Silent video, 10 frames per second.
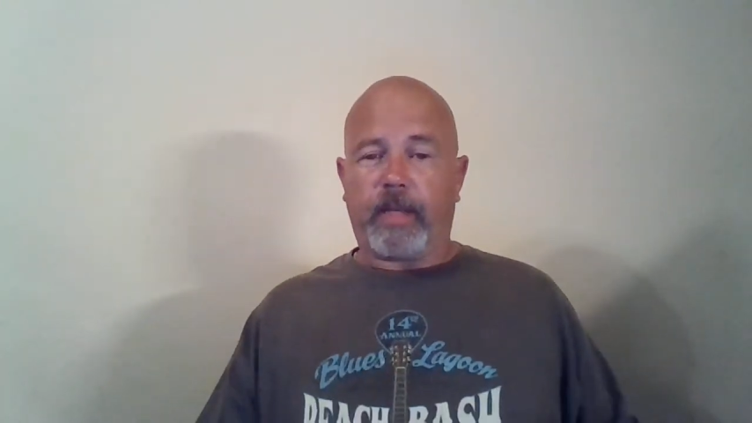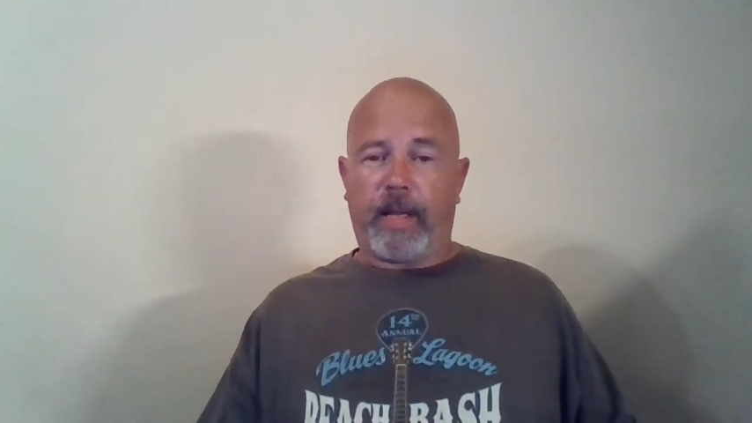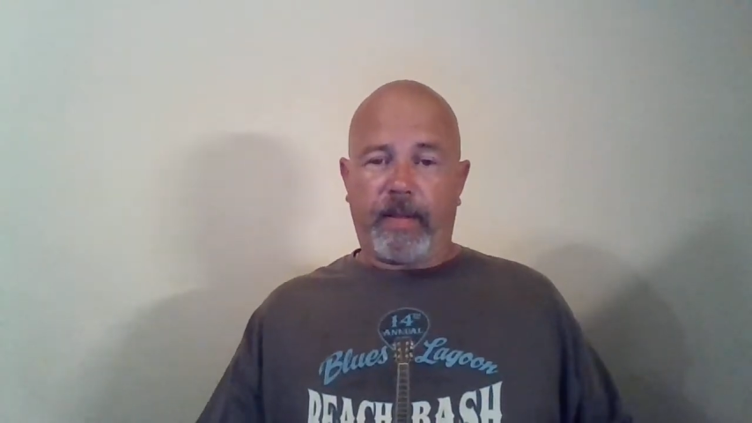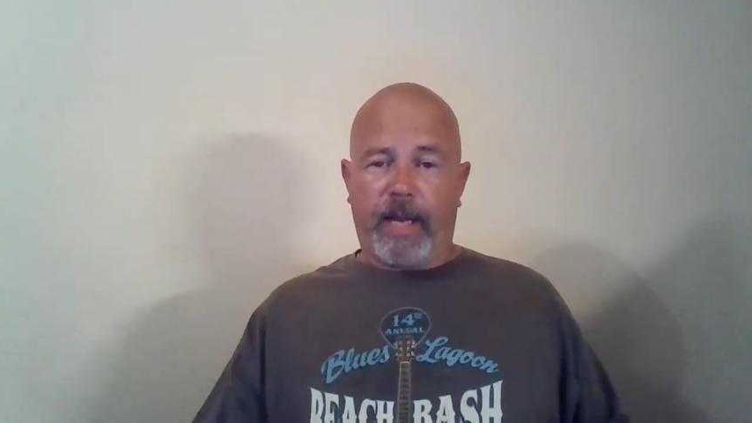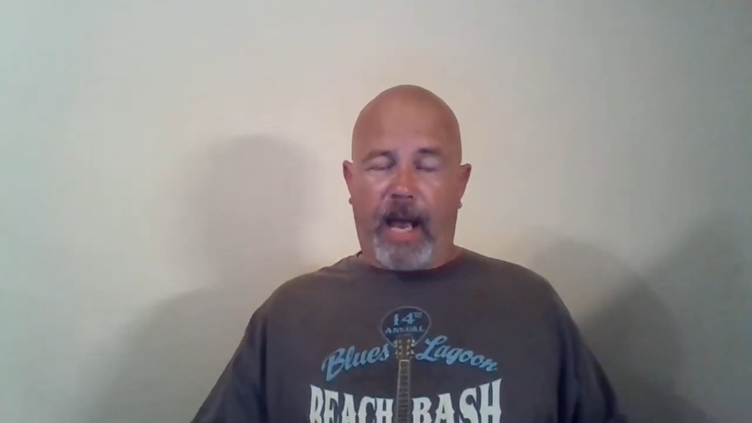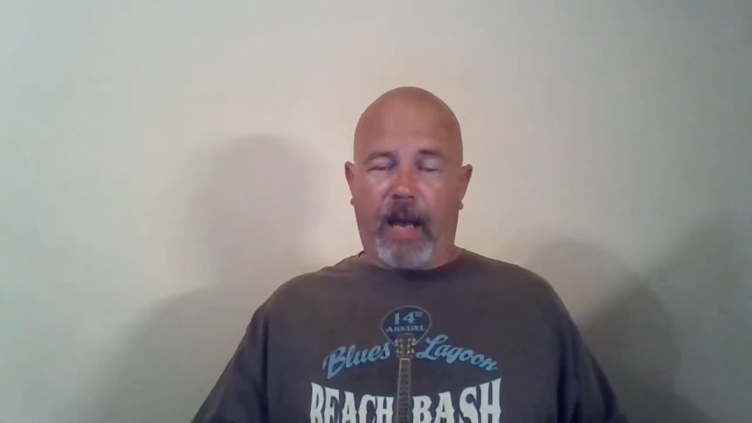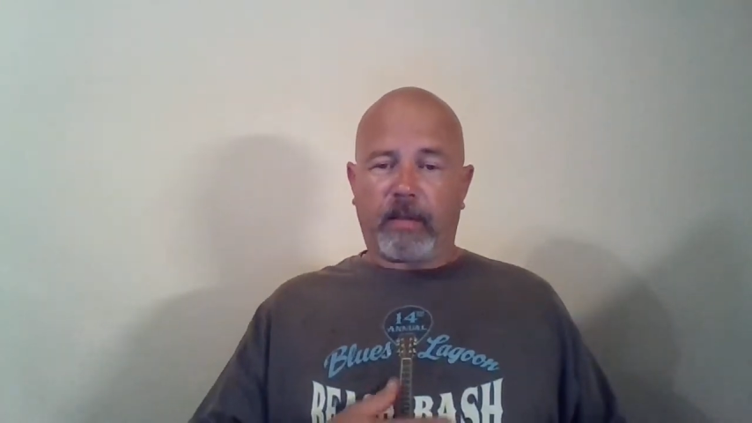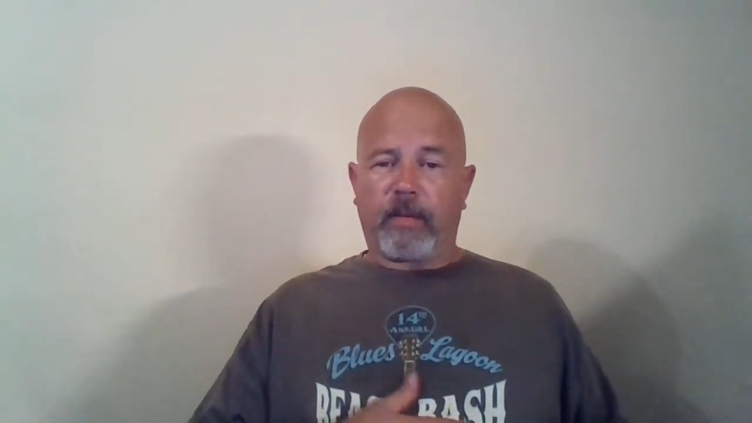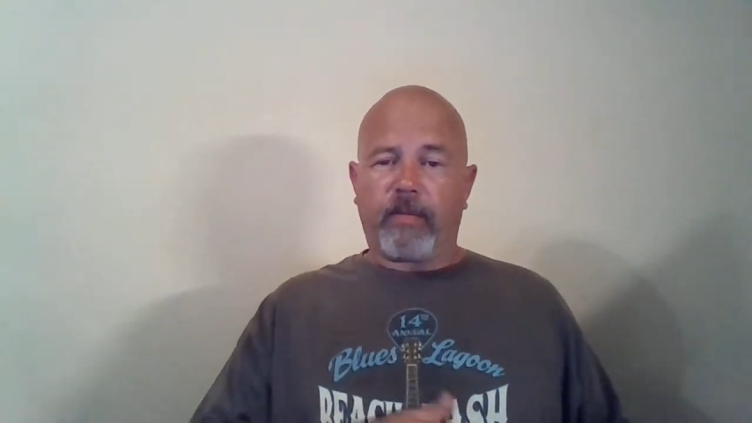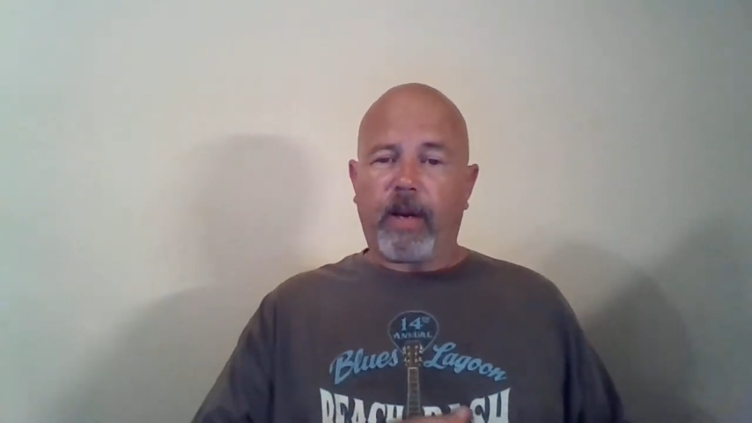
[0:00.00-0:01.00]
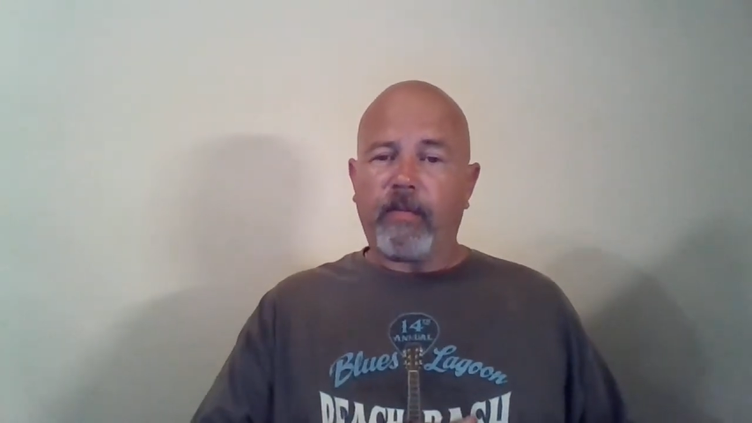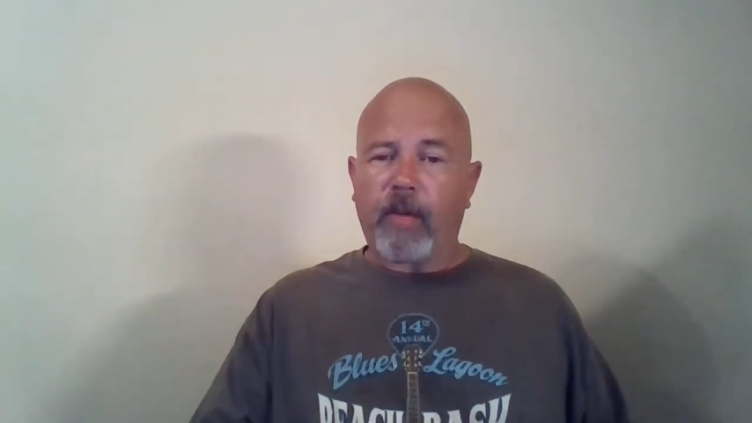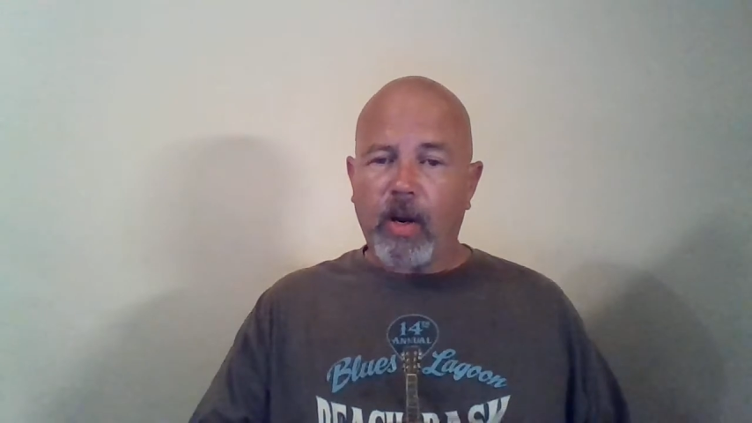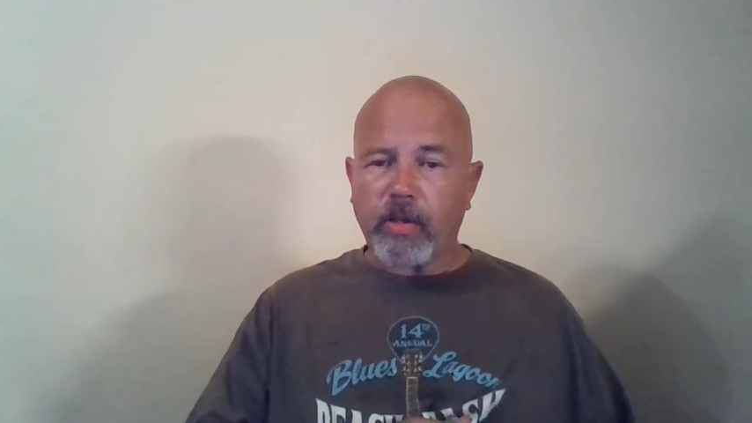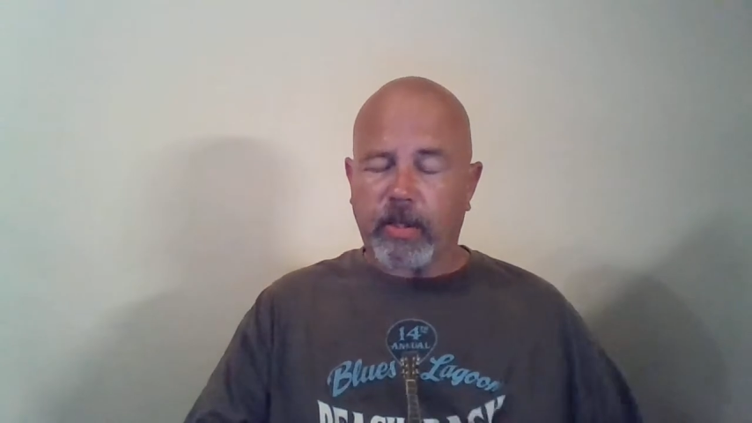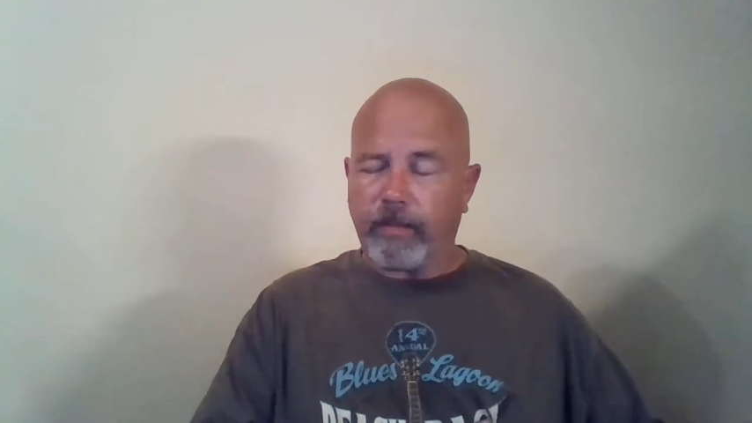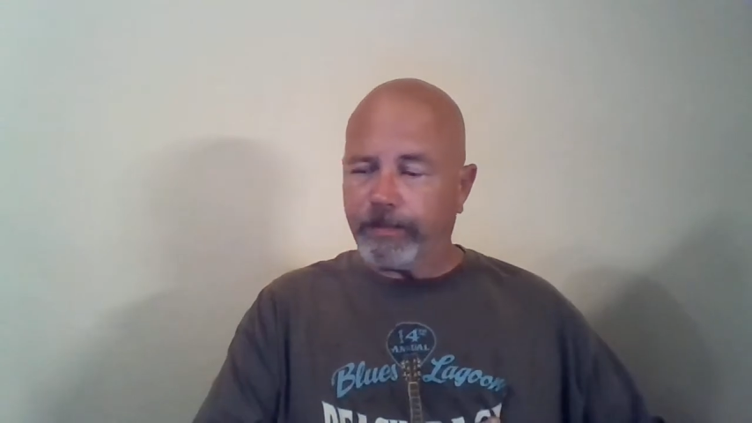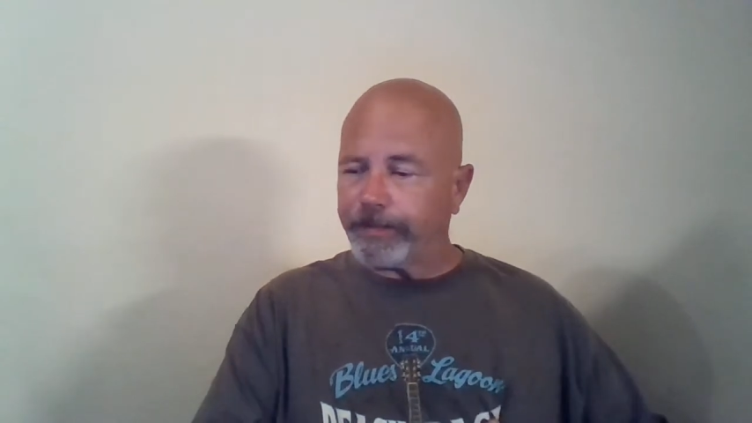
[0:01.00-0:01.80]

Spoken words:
in the act of conversion.